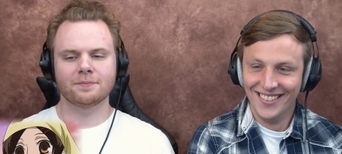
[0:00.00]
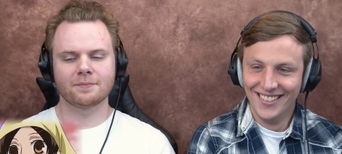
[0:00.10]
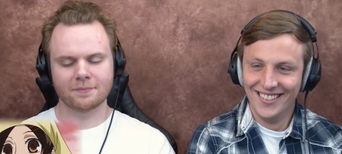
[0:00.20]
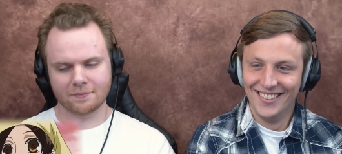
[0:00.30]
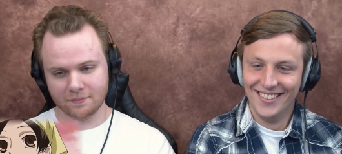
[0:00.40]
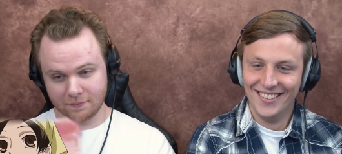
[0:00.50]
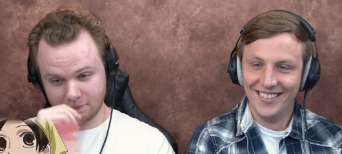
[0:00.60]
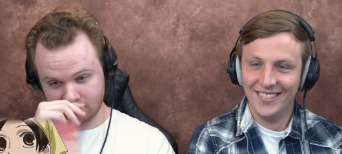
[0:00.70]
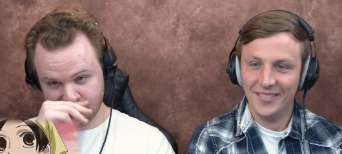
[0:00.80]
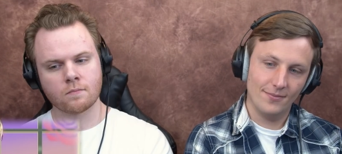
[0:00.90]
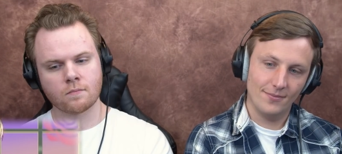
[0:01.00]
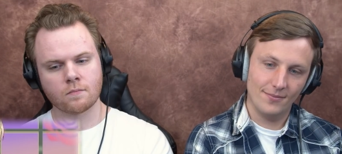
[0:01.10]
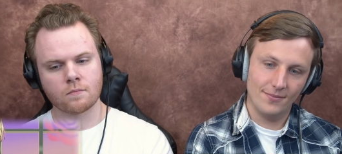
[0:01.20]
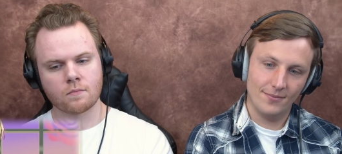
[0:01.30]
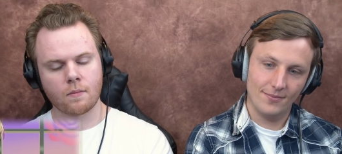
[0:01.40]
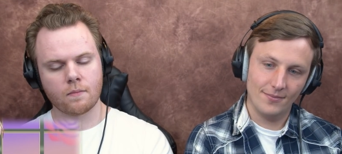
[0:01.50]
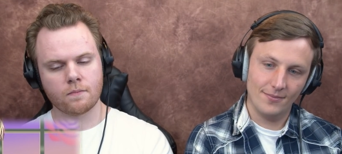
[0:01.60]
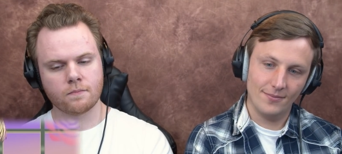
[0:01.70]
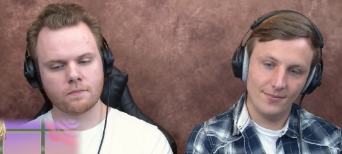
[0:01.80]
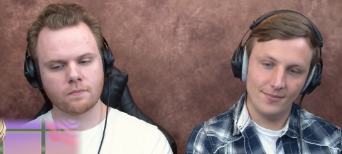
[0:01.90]

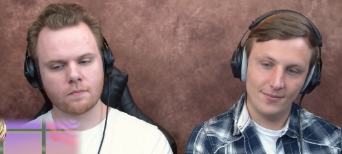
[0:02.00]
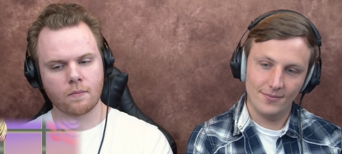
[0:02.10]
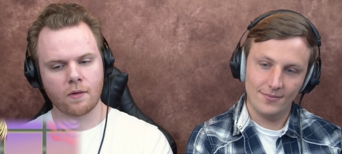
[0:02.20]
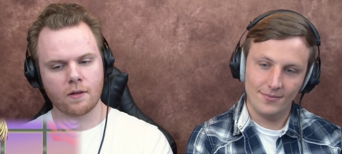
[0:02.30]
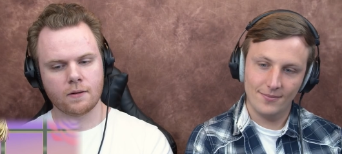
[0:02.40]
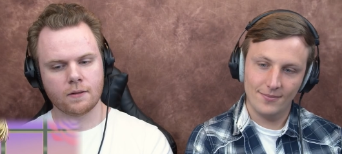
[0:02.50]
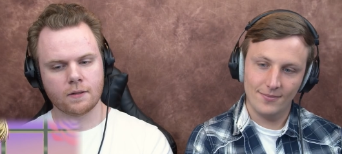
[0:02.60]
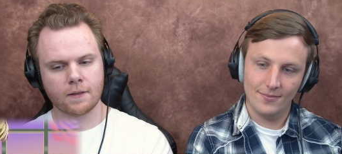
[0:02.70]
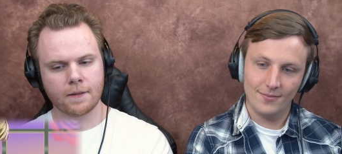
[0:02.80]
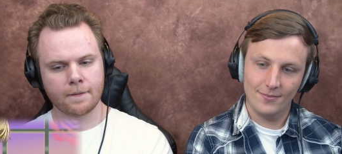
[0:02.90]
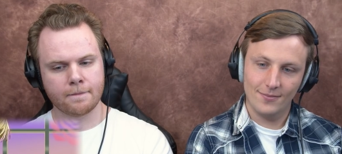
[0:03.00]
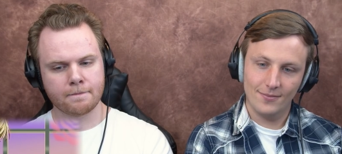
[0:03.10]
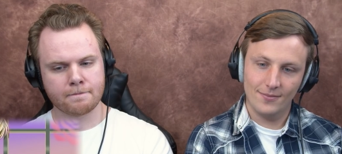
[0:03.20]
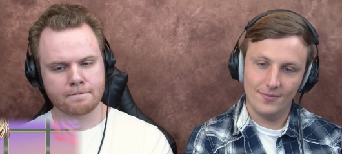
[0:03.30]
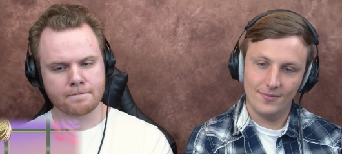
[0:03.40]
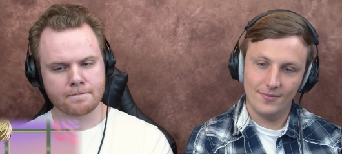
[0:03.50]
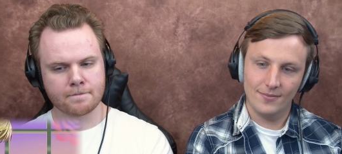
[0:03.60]
(silence)